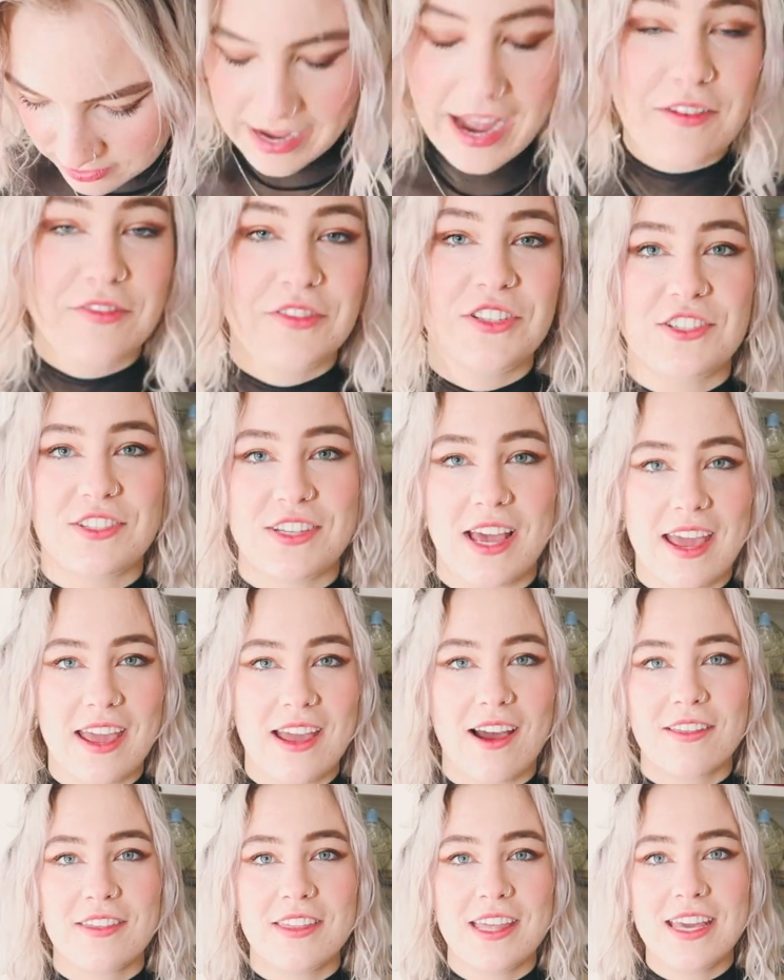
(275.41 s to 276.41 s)
I have to say,
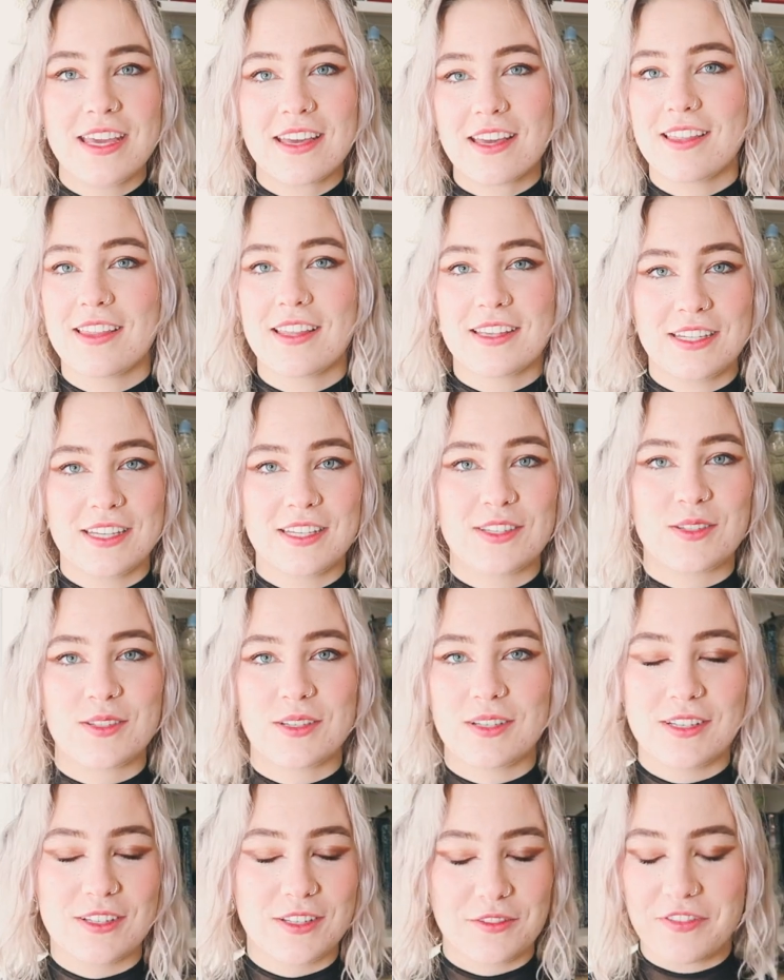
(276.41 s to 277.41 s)
I think this
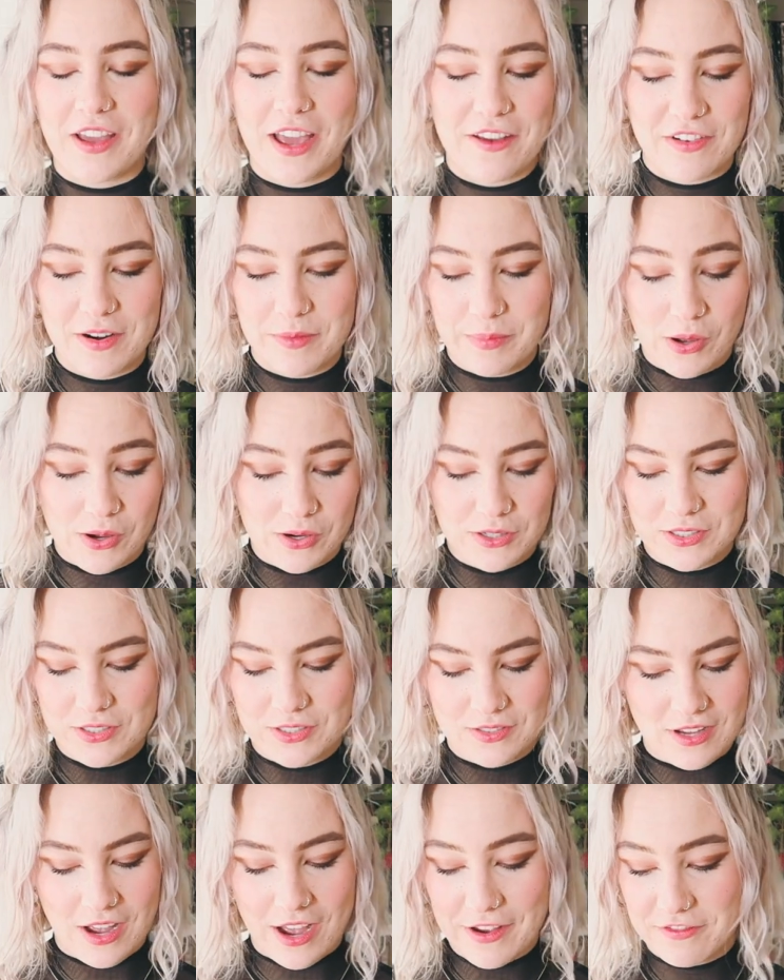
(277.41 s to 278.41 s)
is the favourite
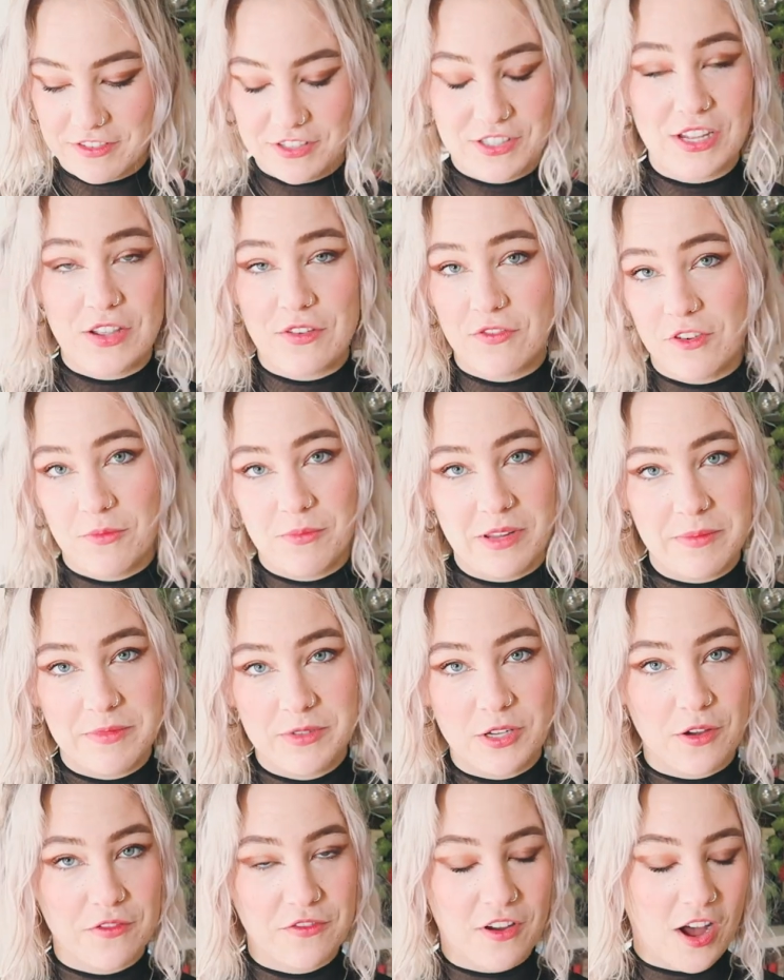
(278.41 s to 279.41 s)
box I've received from them
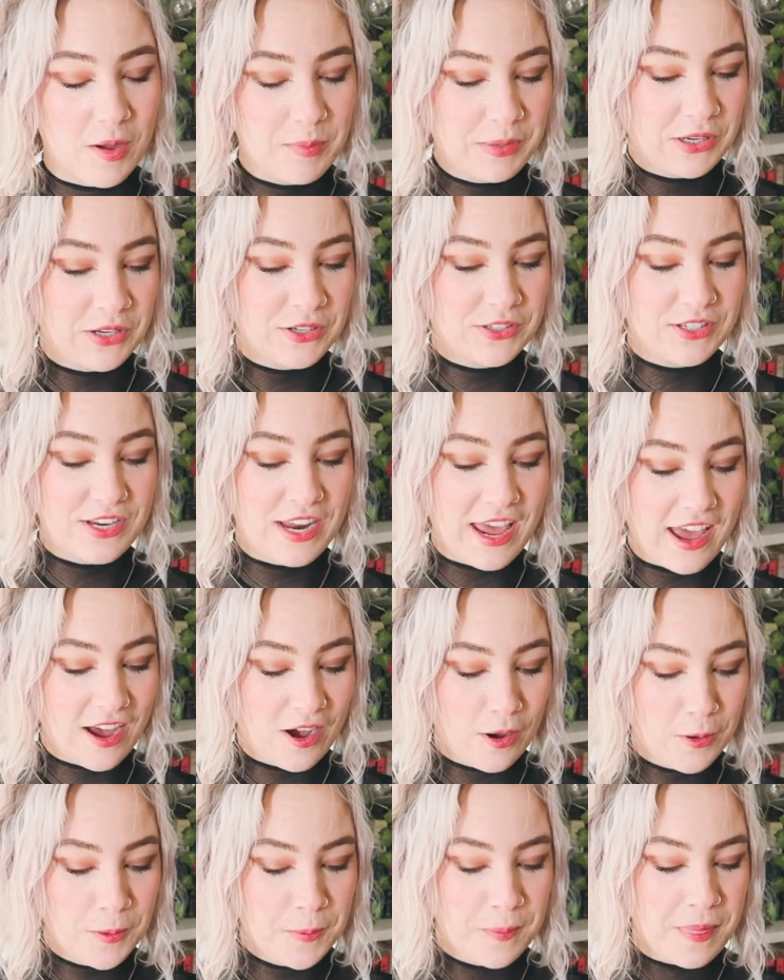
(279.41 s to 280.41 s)
so far because
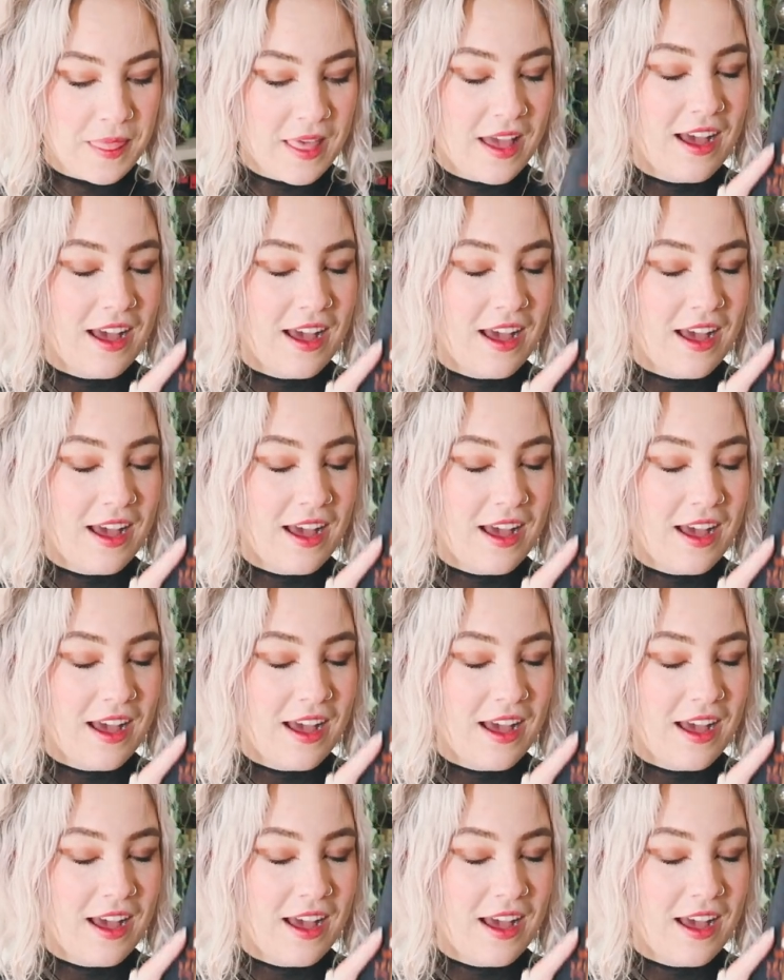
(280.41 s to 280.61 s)
now